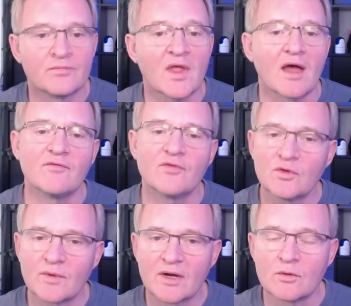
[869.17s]
And for the
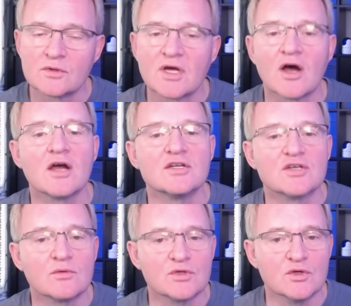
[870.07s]
records, I
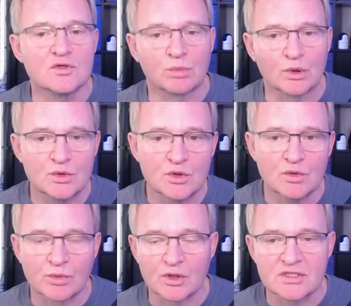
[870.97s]
don't use Bluetooth
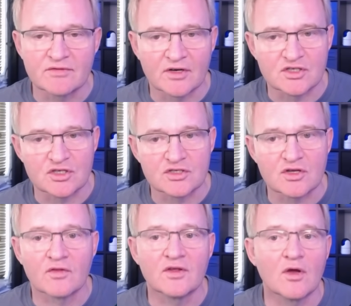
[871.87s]
proxy functions
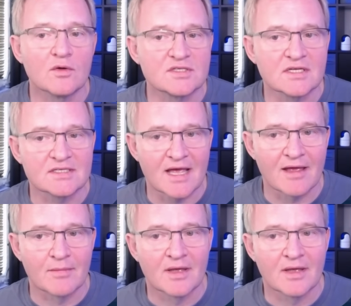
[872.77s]
on the 06M,